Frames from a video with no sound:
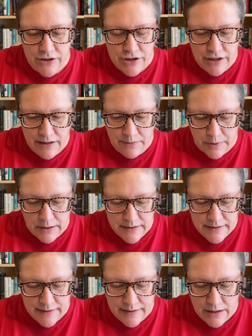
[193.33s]
She
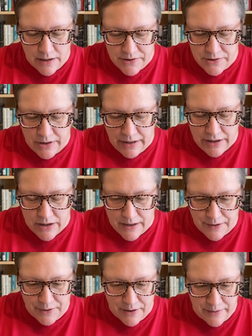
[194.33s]
was the Australian
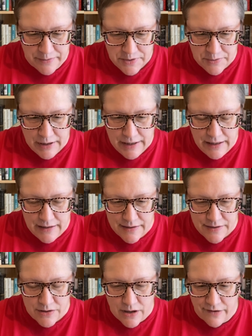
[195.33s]
author. I was reading
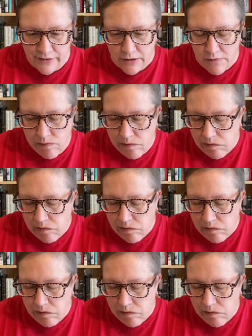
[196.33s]
this novel,